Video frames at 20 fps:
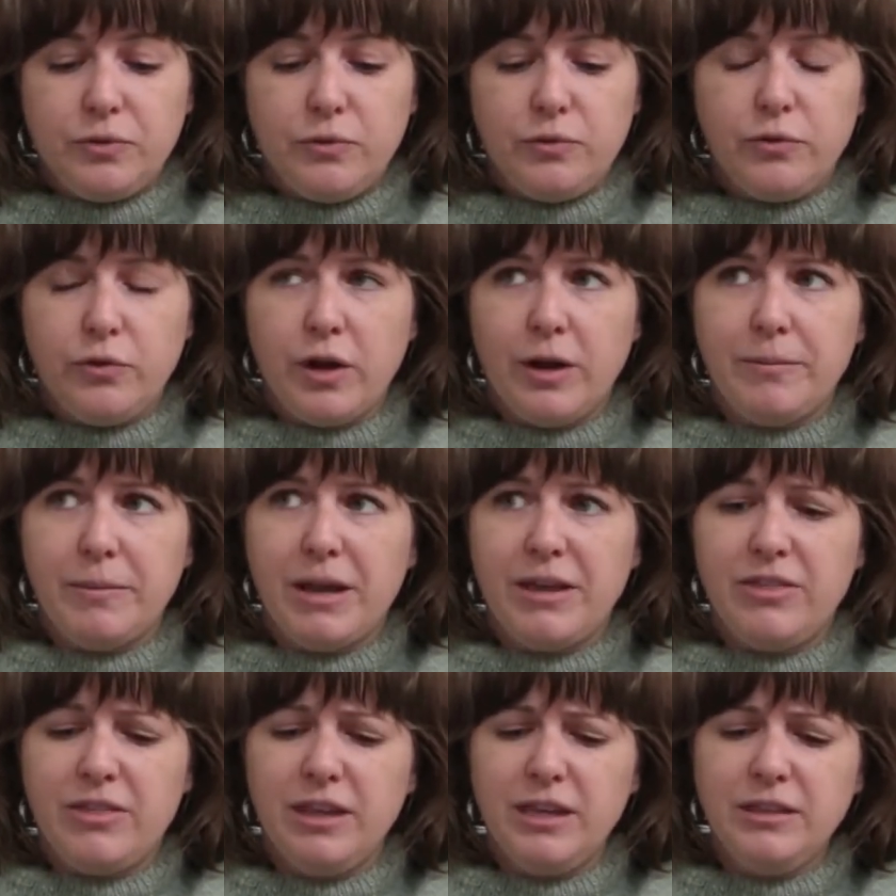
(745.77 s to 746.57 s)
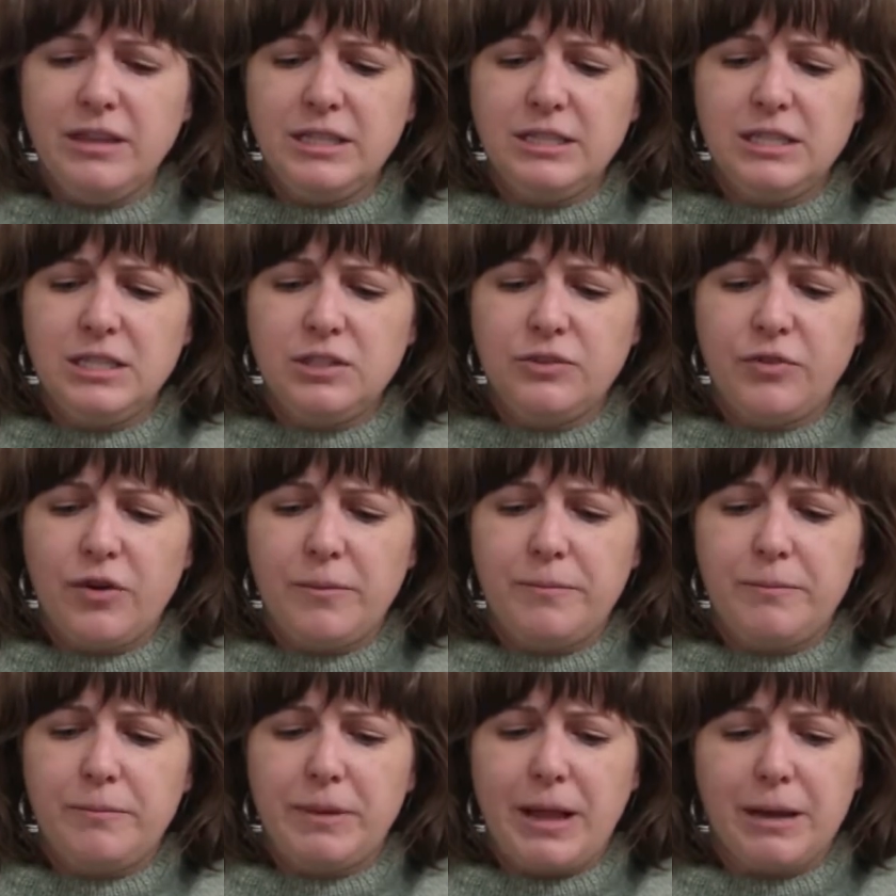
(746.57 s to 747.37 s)
from, I think this is
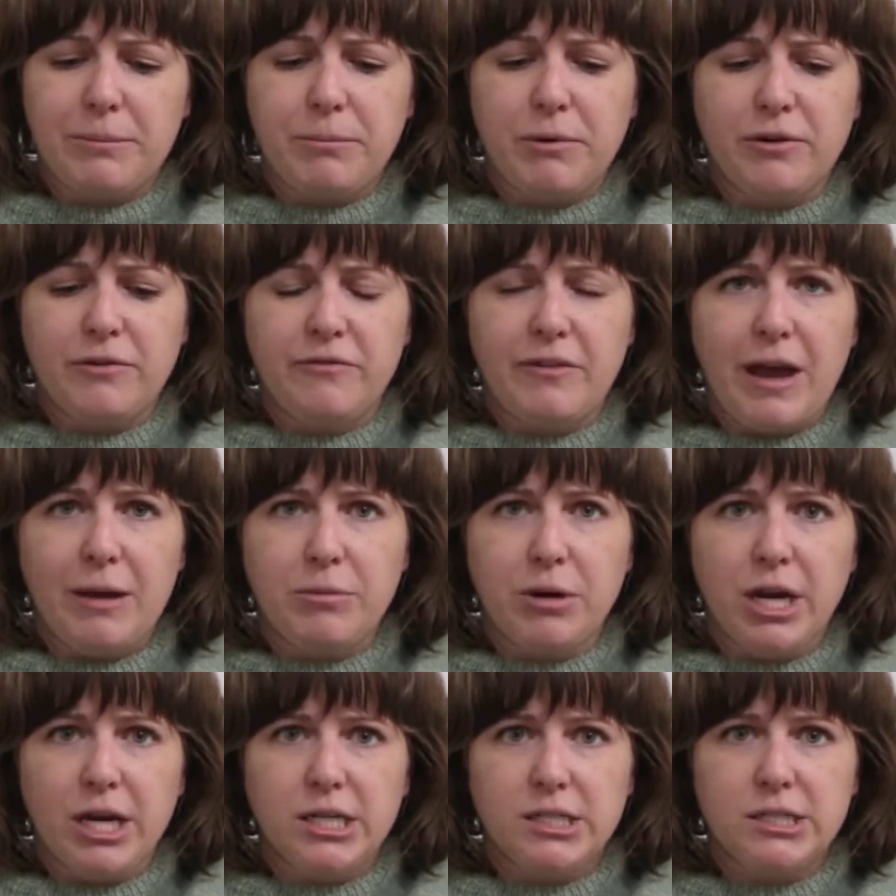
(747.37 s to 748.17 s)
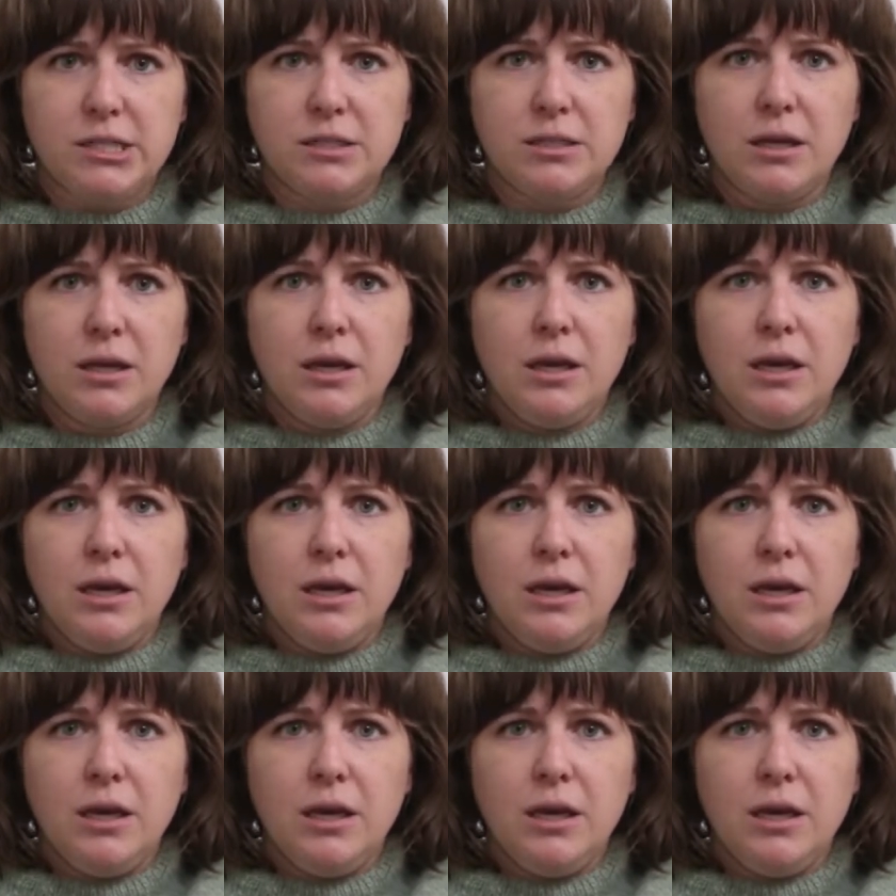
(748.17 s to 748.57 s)
from Blackbird Fabrics